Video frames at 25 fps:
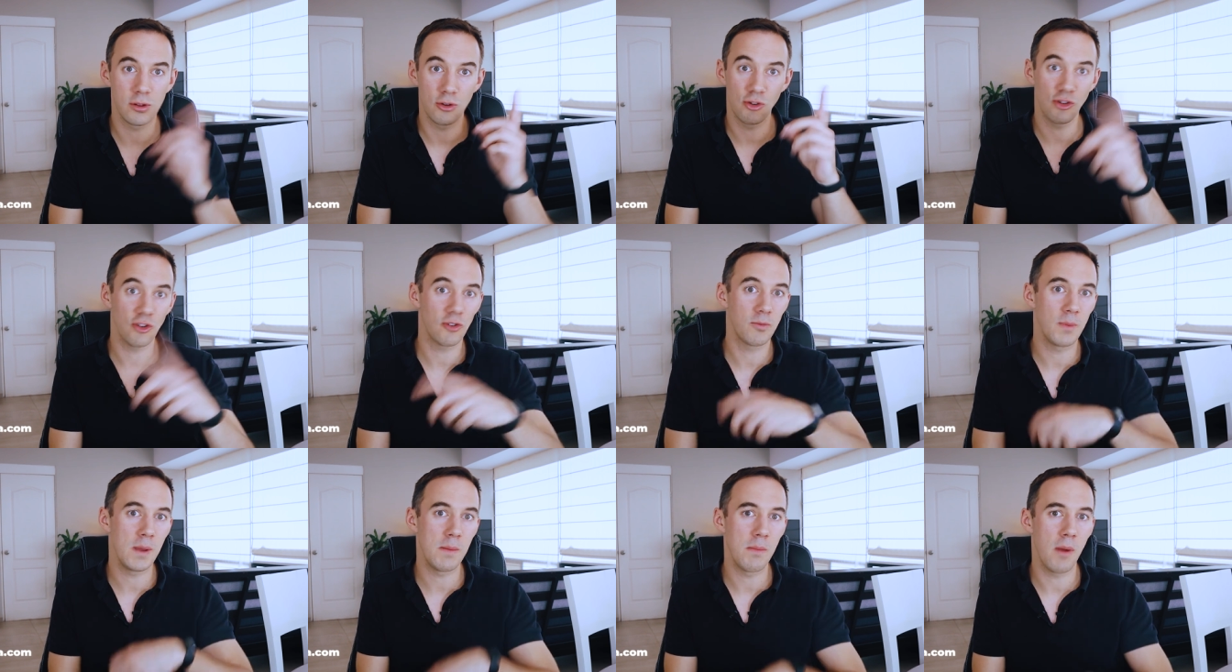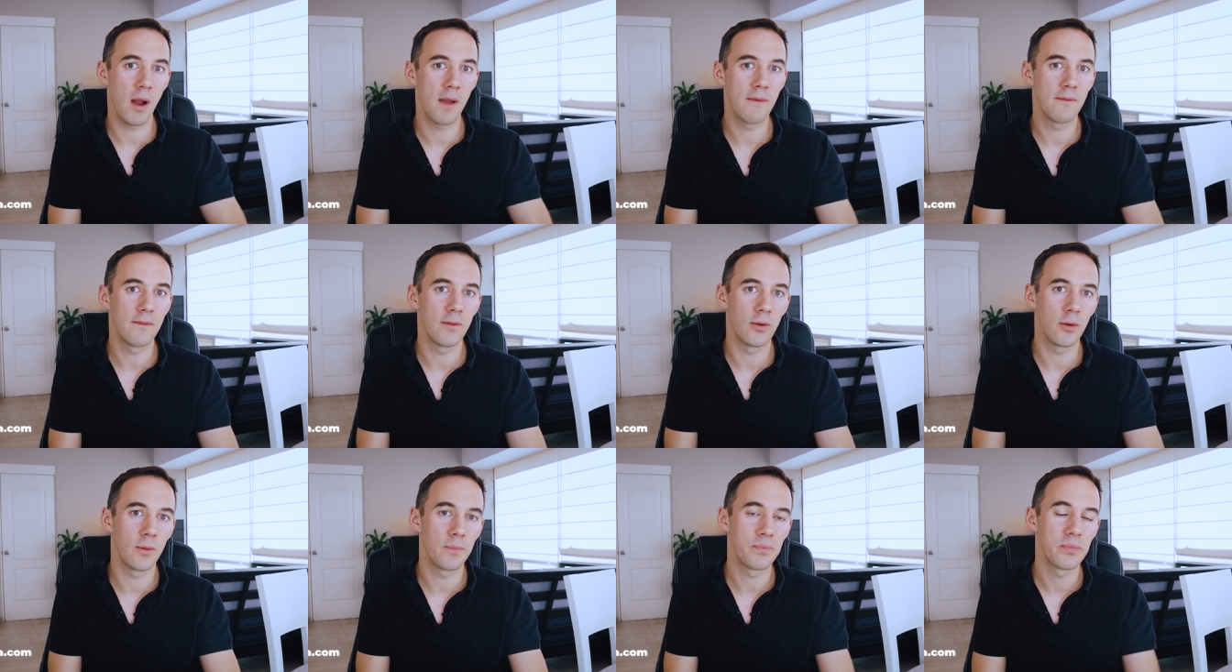So just be
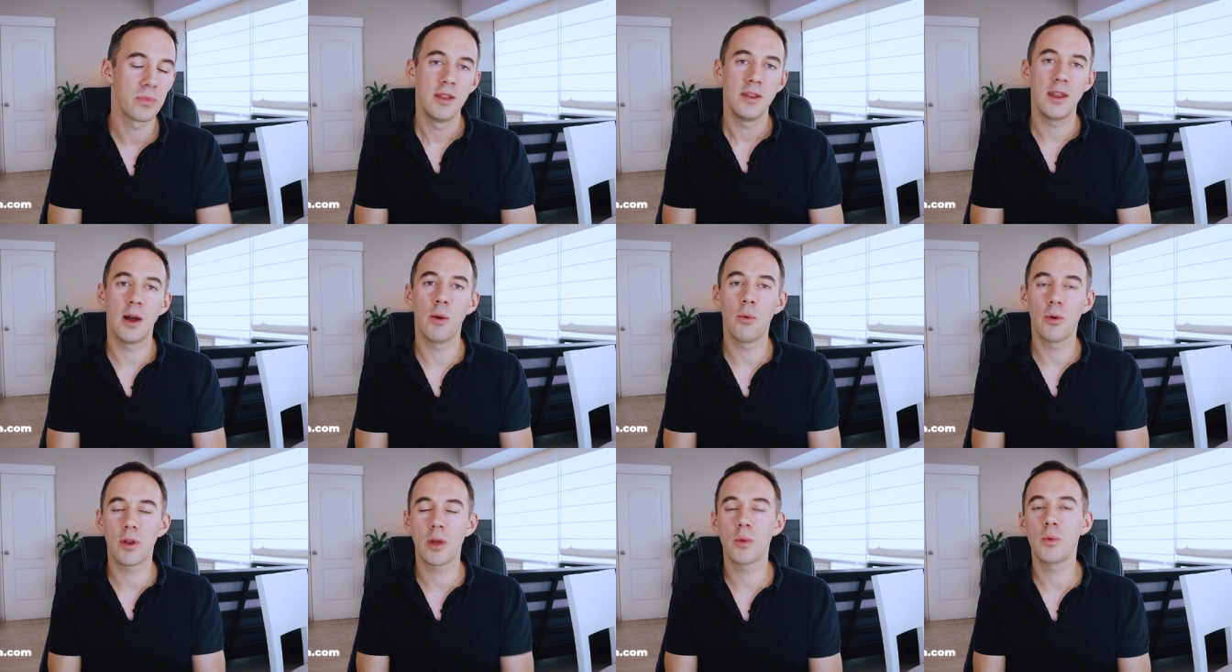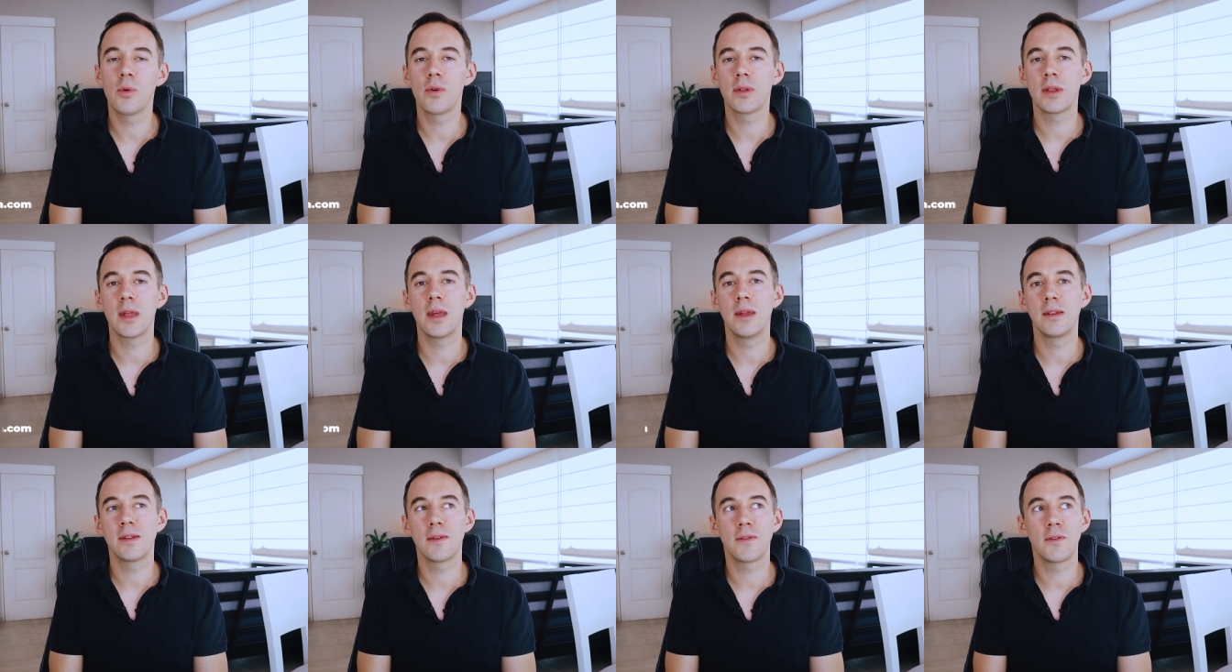mindful. Now, what I will
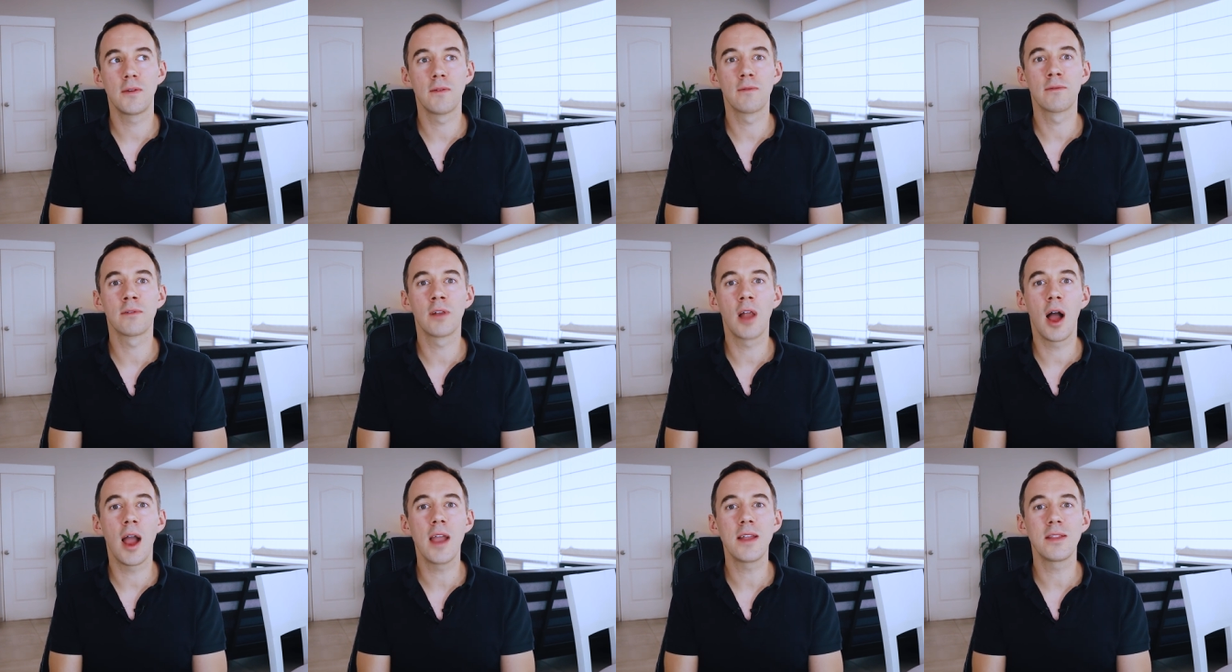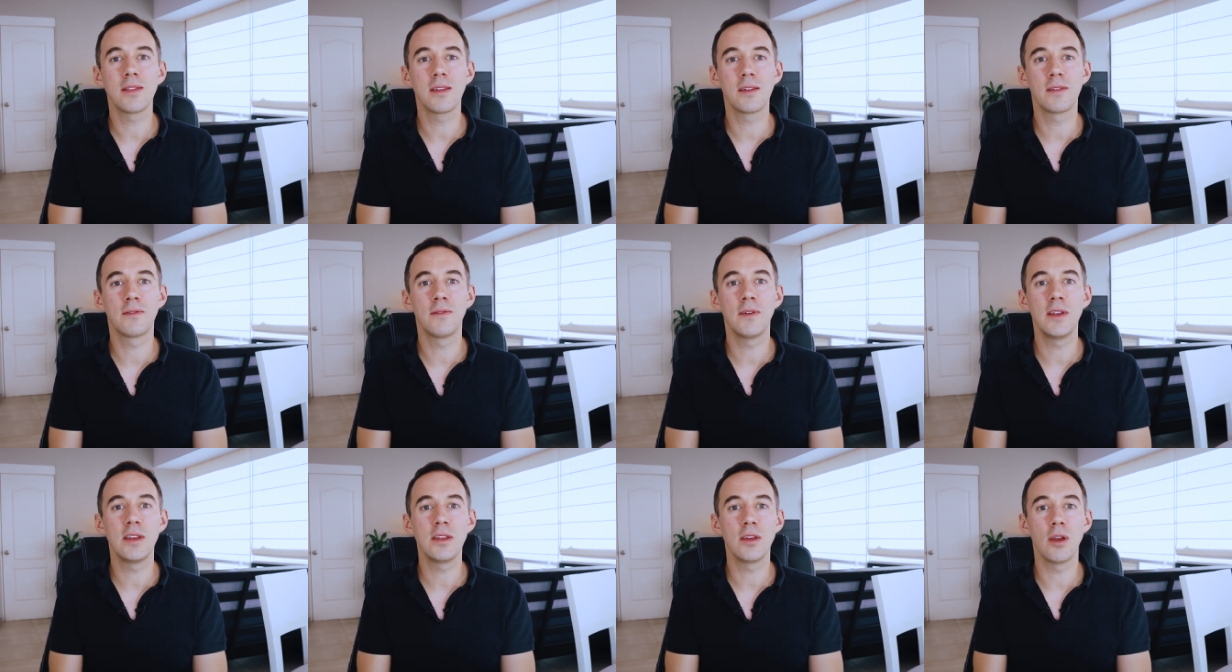say is if you've liked
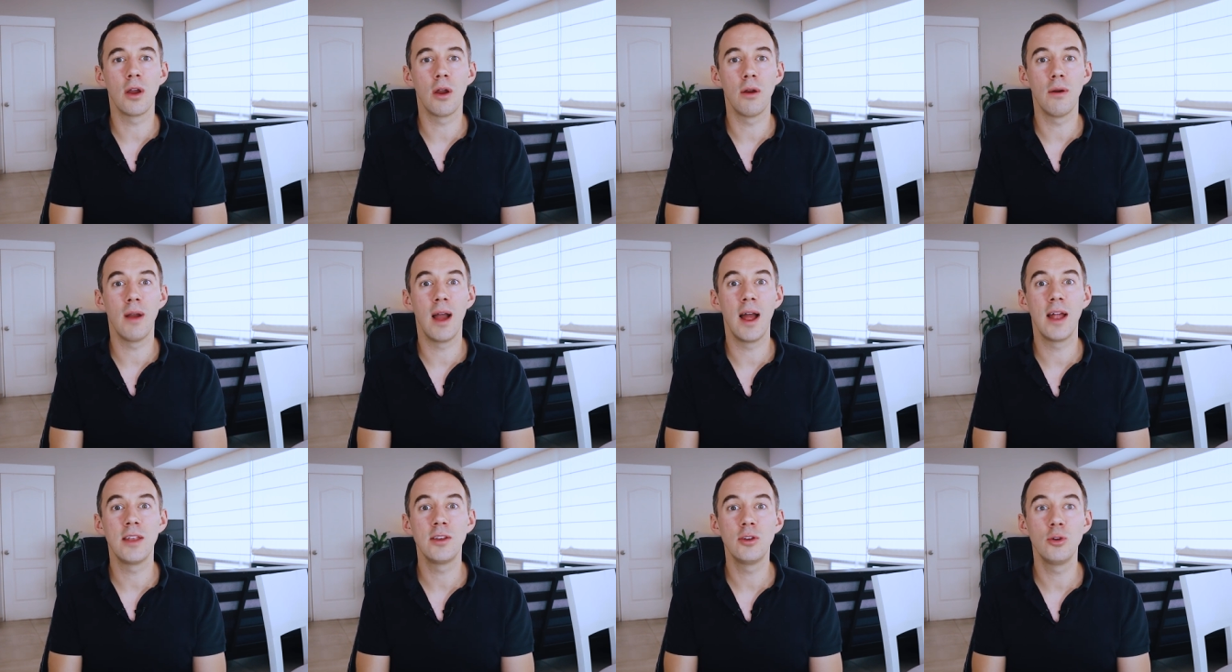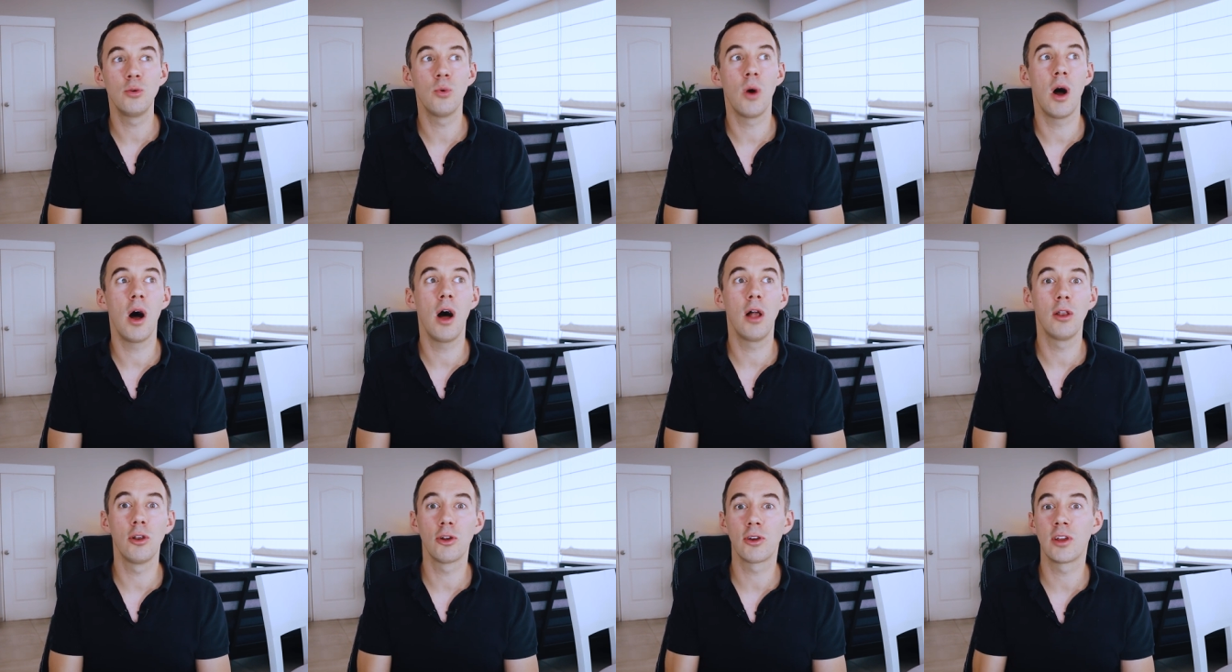this video and you
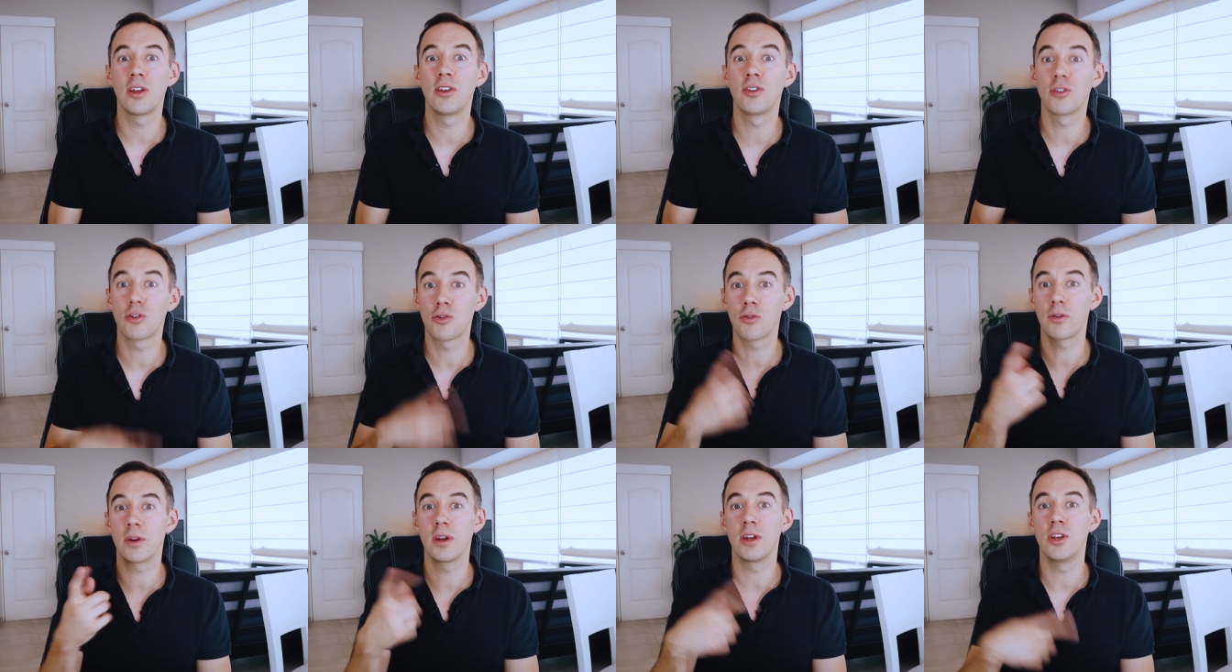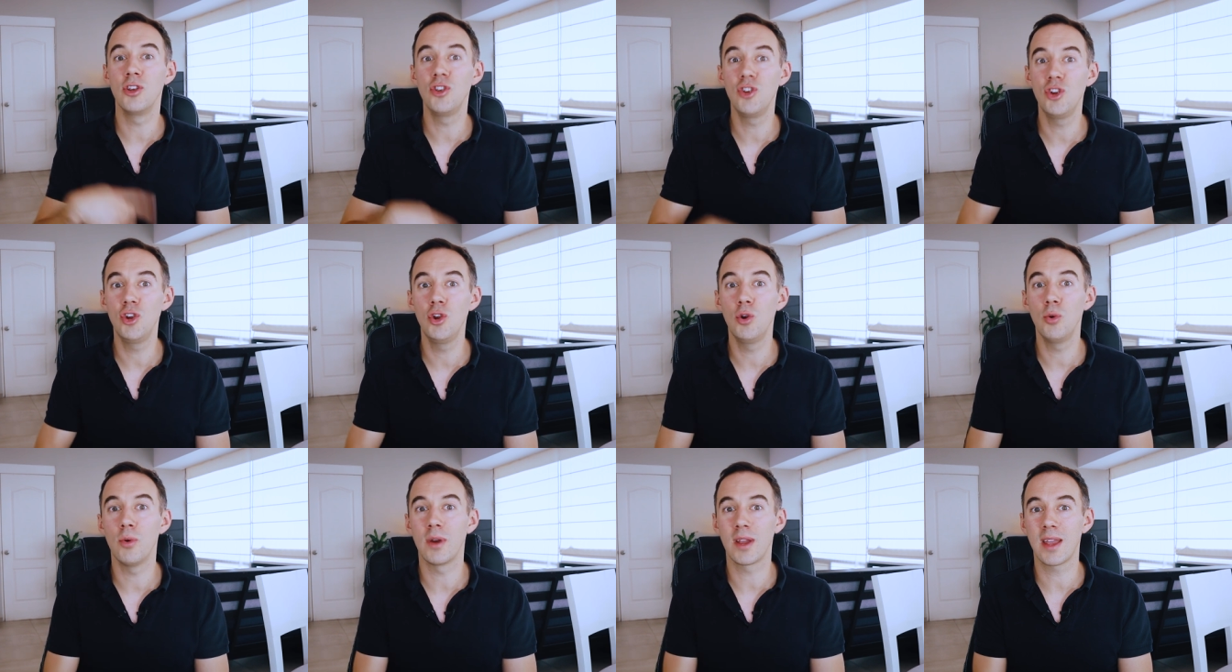are looking to create a
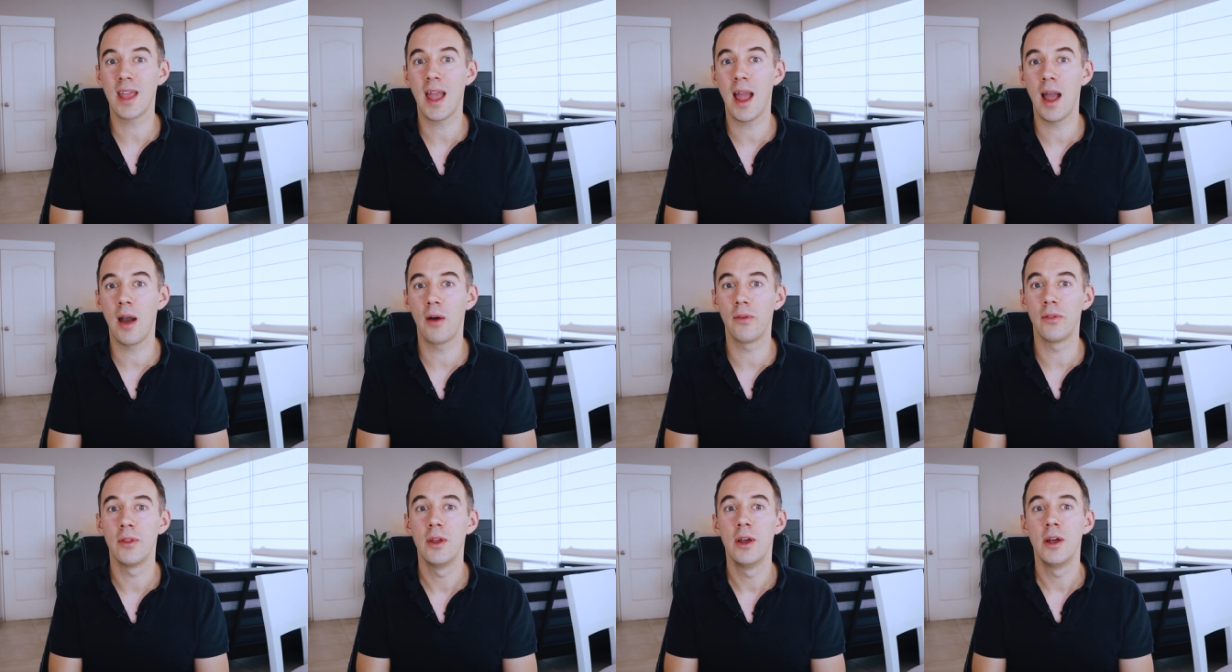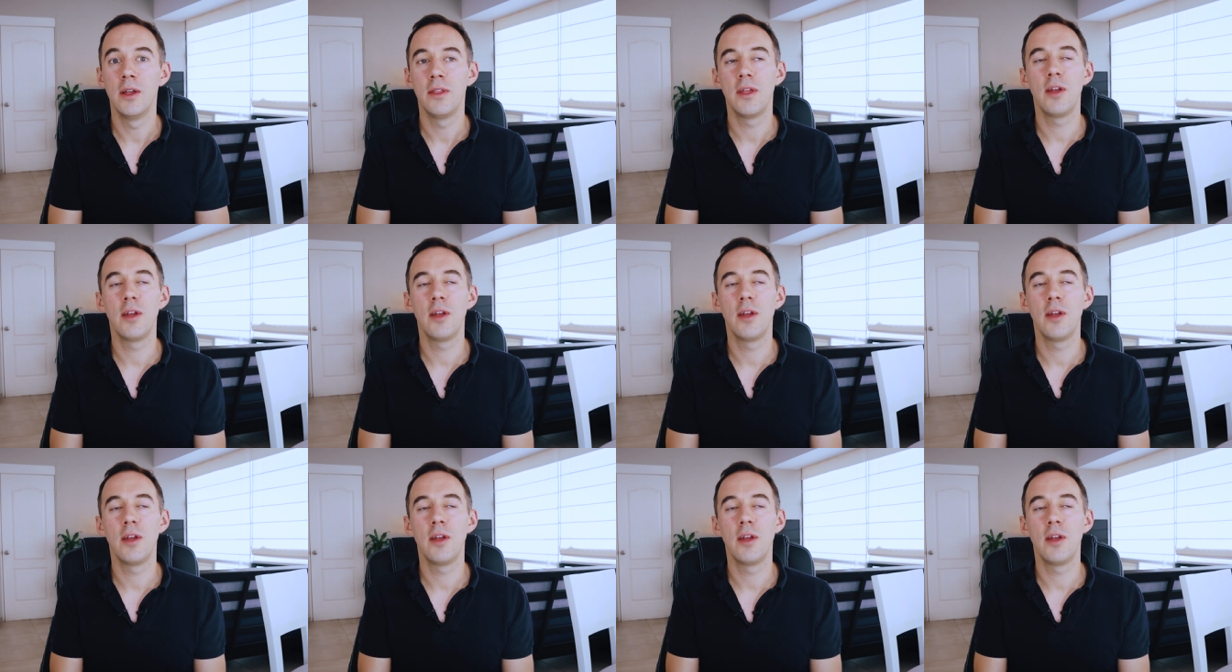new account,